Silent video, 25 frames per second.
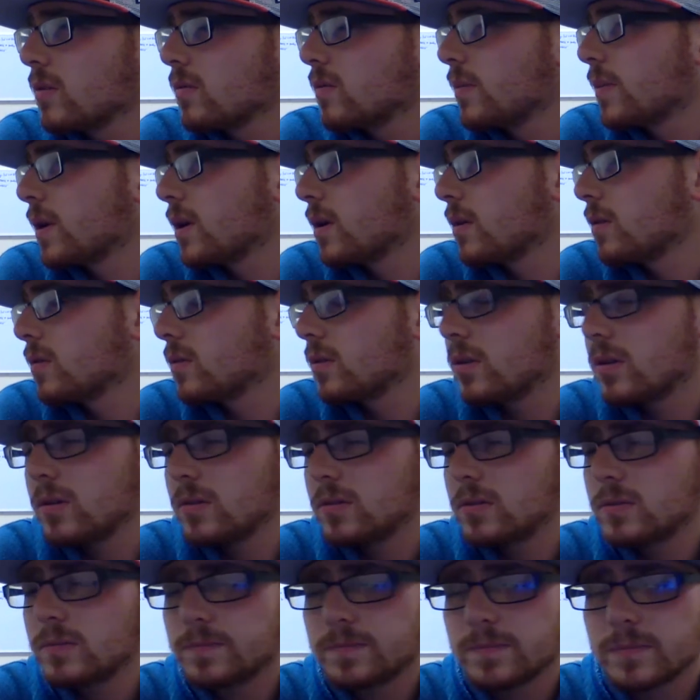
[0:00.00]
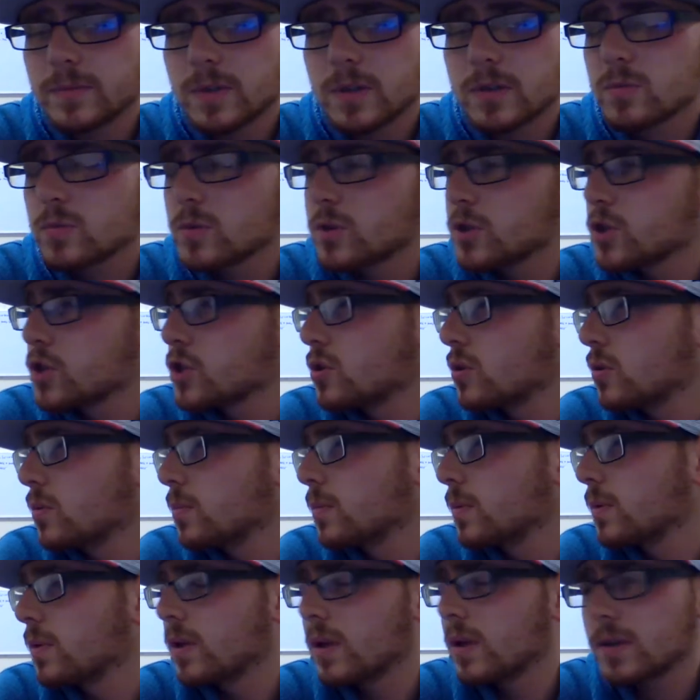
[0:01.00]
of him, I don't know. Because we're
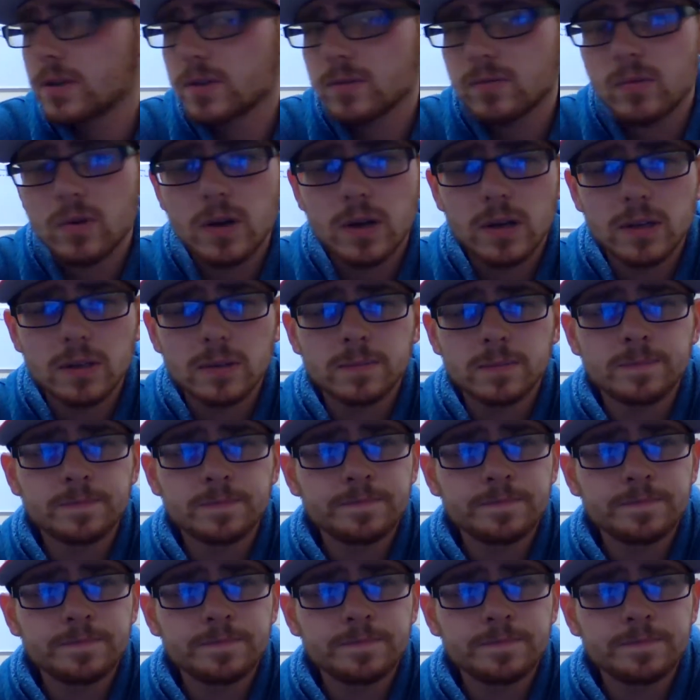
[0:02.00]
stupid, that's why.